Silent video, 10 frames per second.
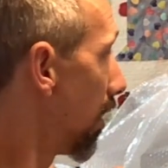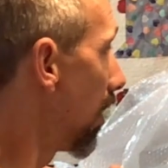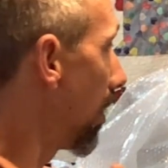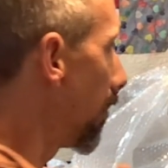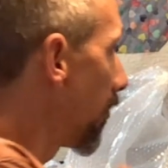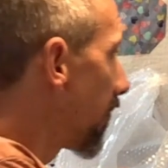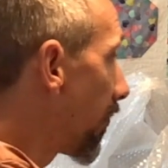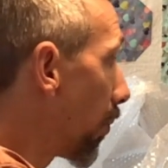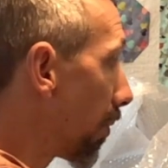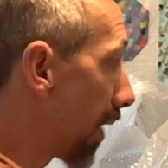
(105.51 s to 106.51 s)
um,
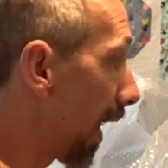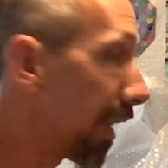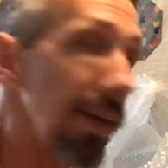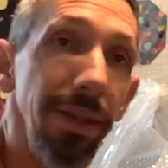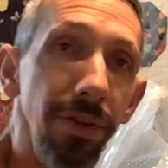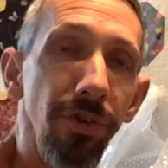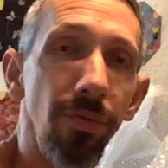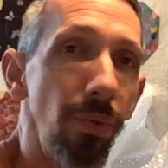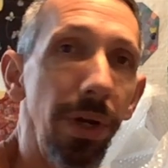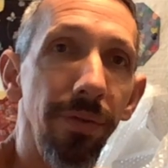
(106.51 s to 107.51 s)
for that, and then
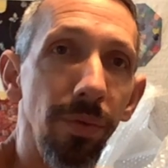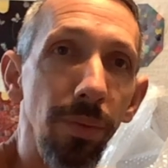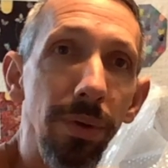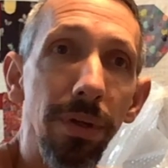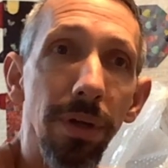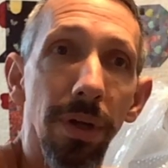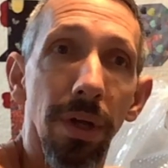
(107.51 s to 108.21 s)
just whatever wood.